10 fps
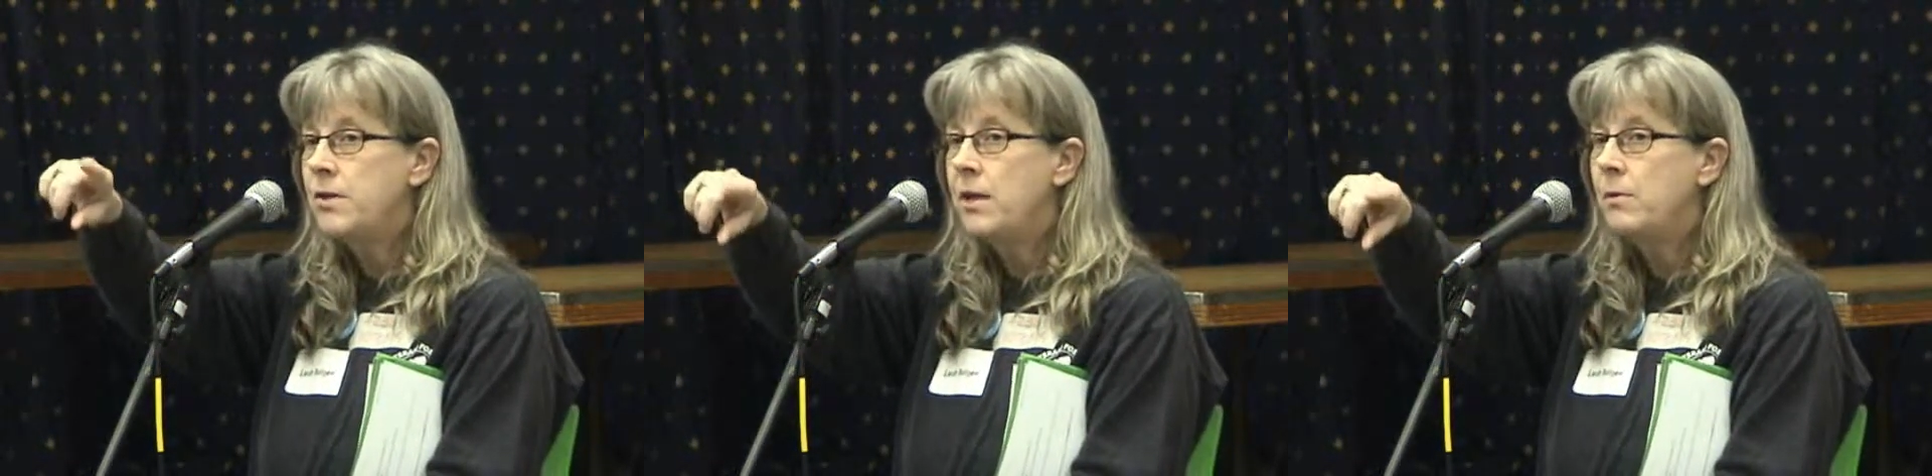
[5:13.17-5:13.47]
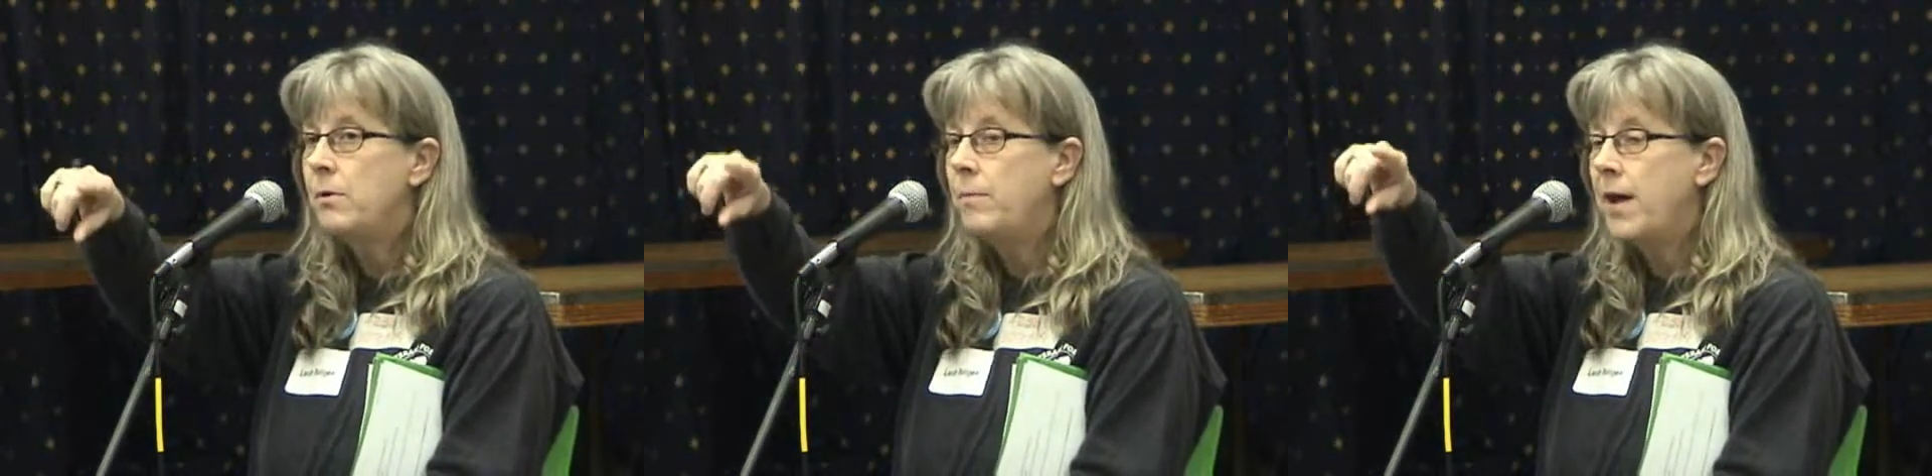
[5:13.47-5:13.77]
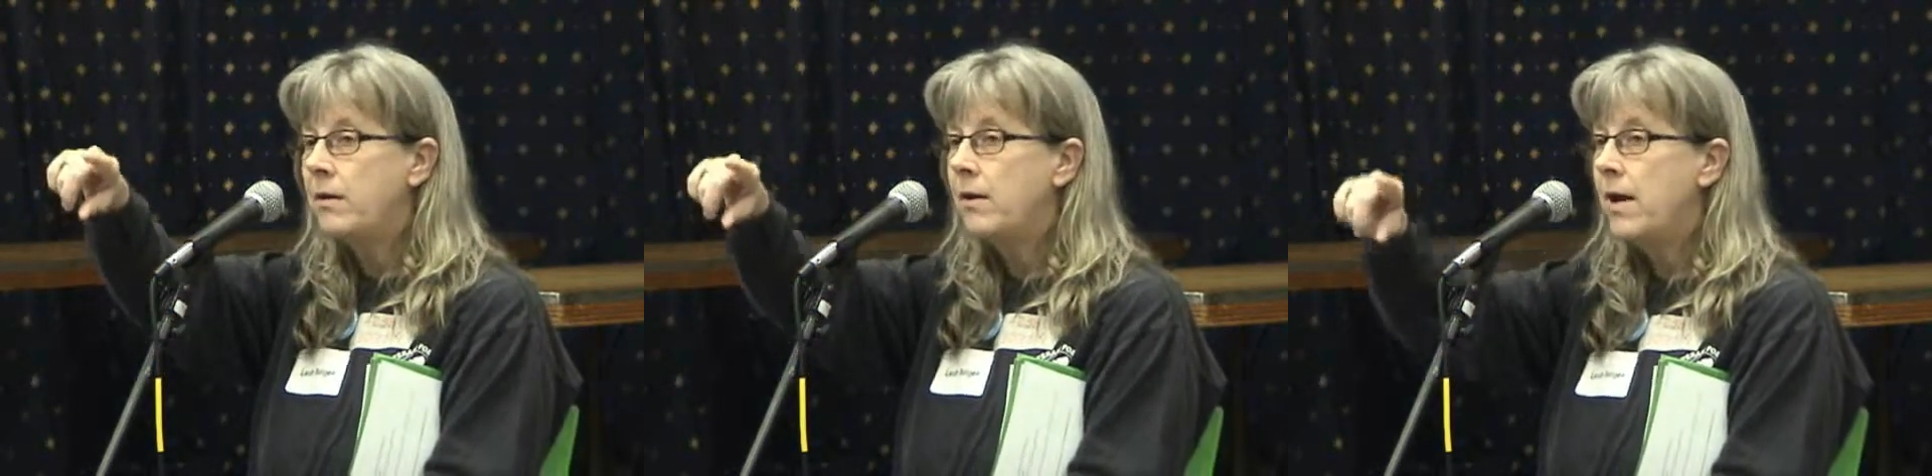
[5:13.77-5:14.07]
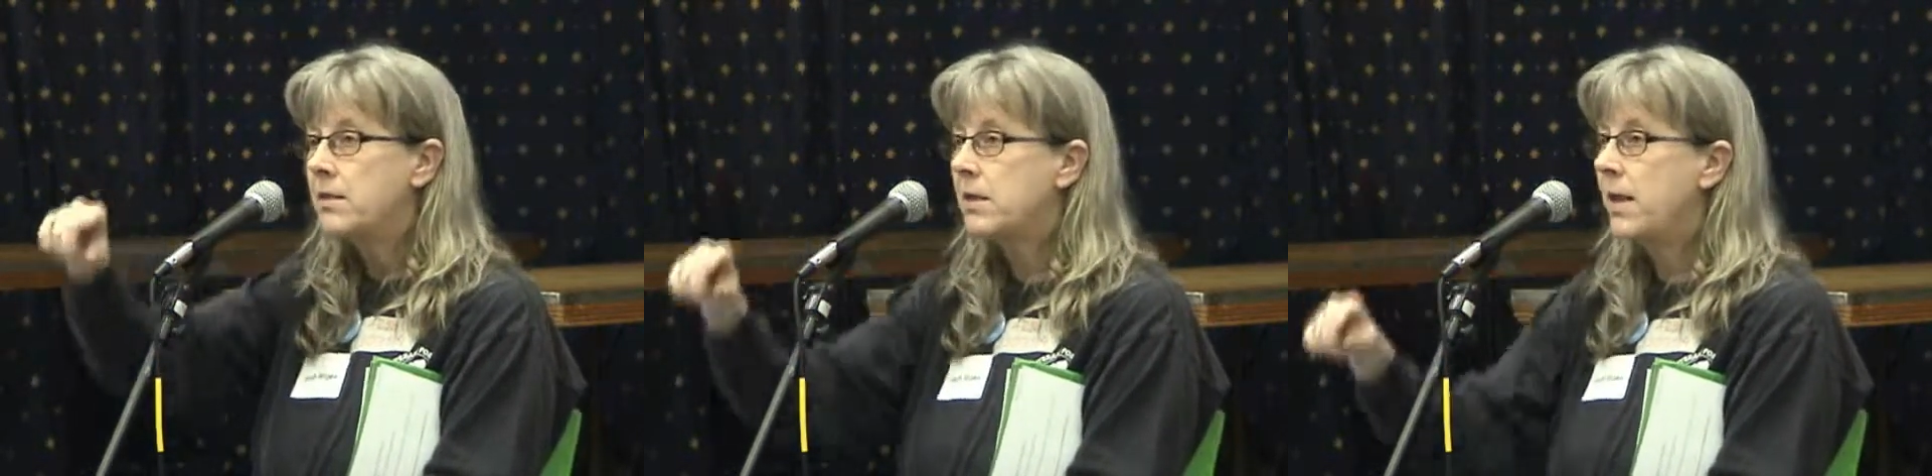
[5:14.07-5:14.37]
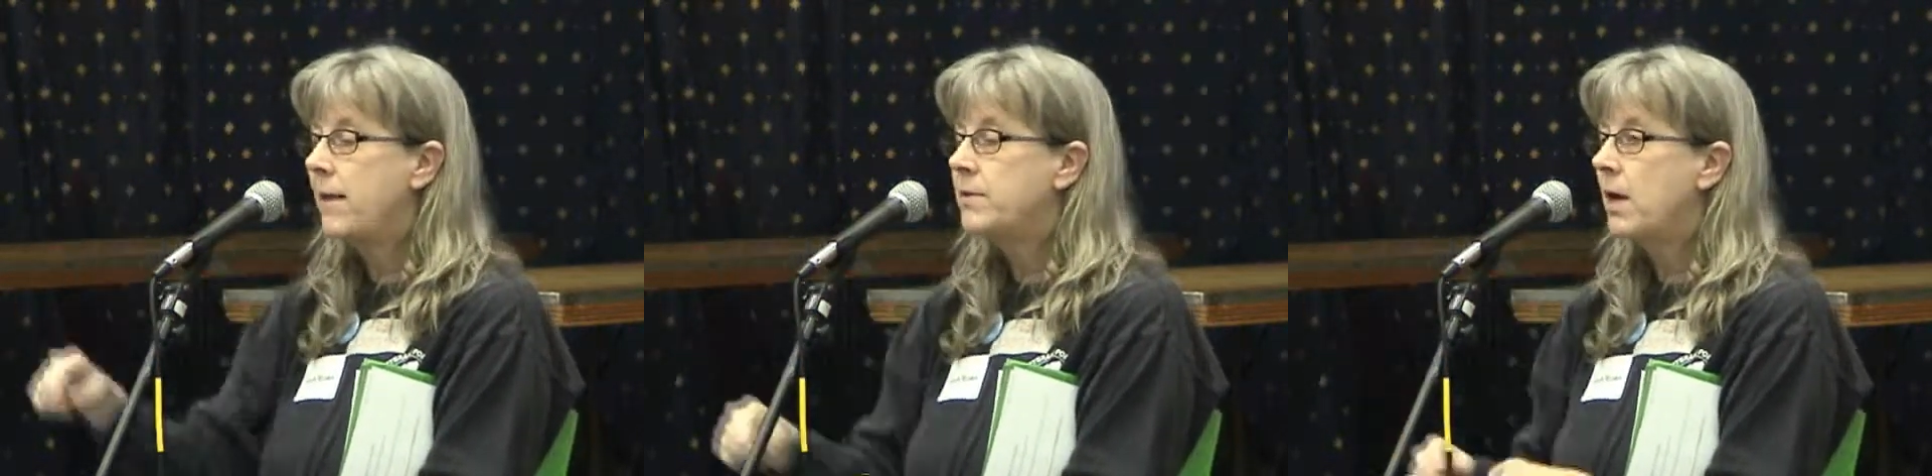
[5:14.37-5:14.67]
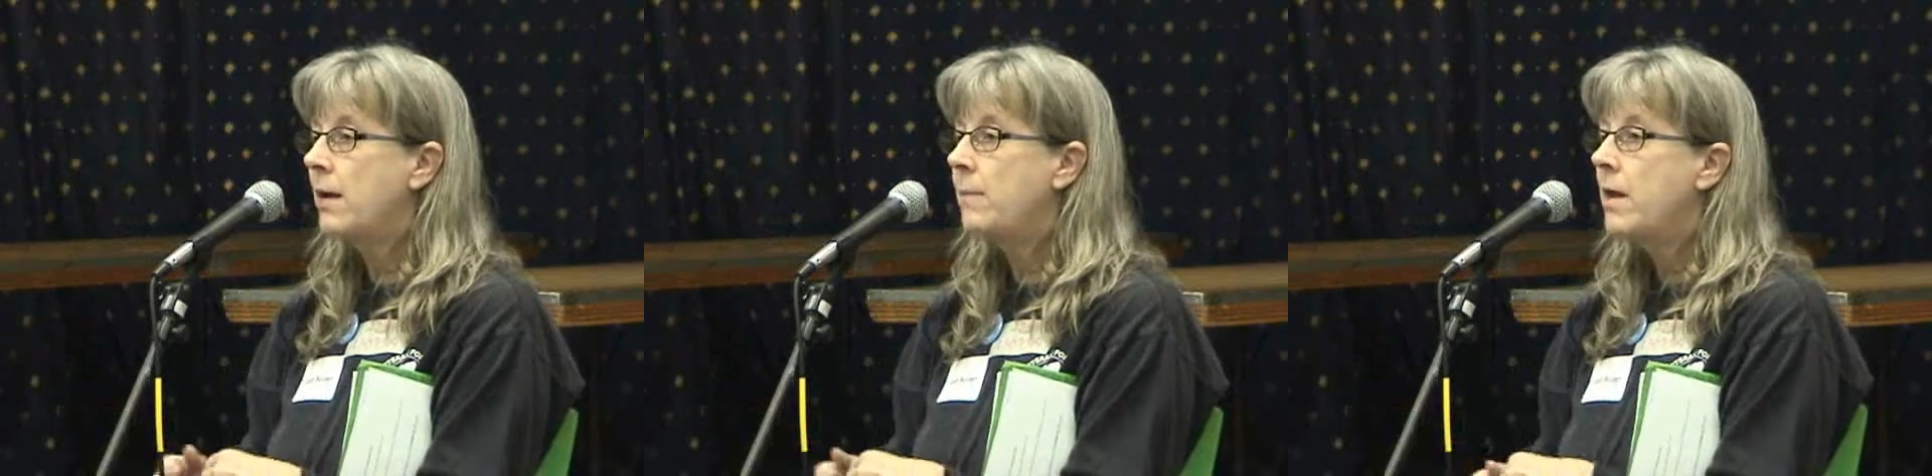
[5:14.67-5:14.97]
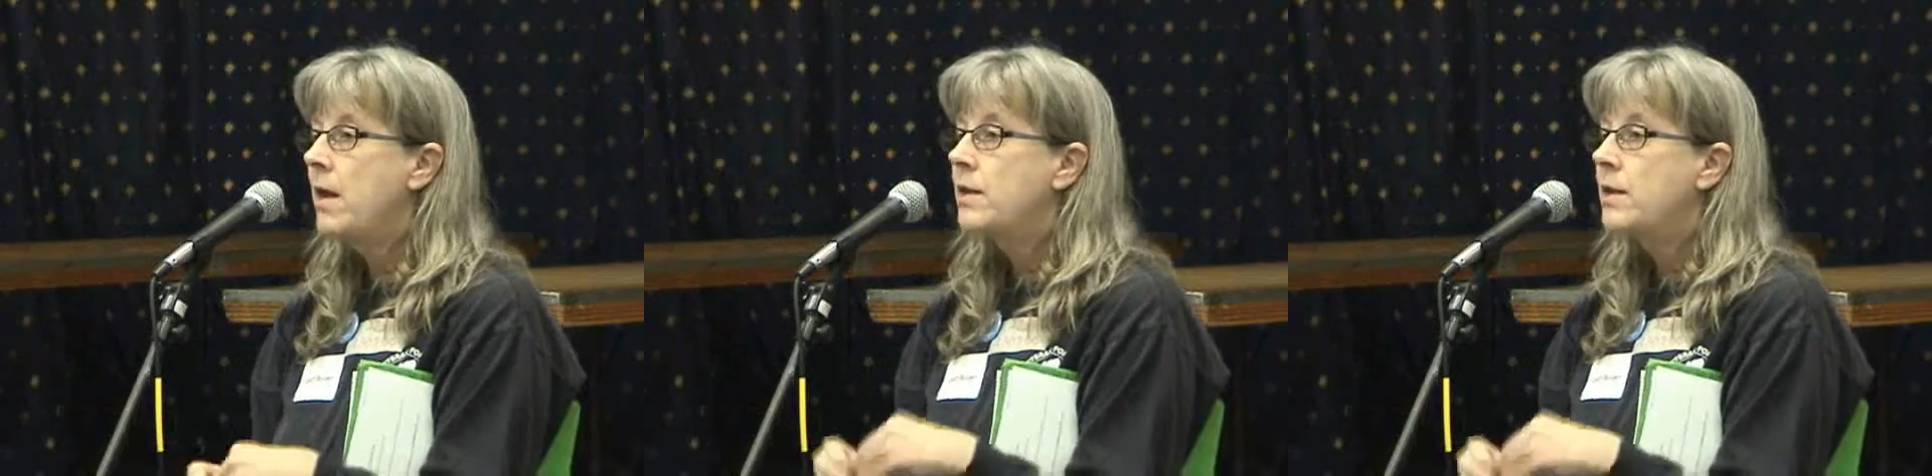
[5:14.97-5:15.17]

table back there has a laptop.